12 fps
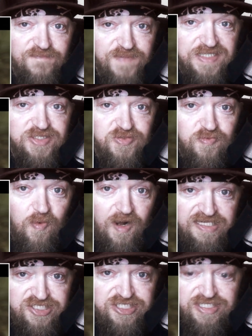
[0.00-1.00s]
I've binge
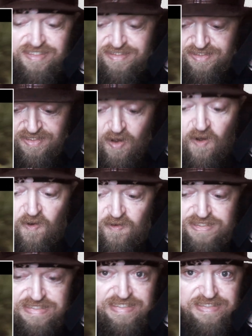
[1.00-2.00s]
watched
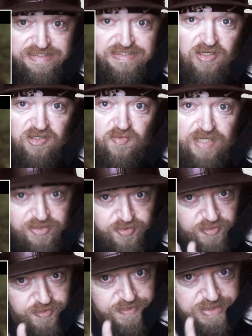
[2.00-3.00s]
all the seasons all the way
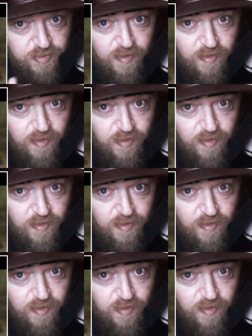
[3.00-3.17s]
through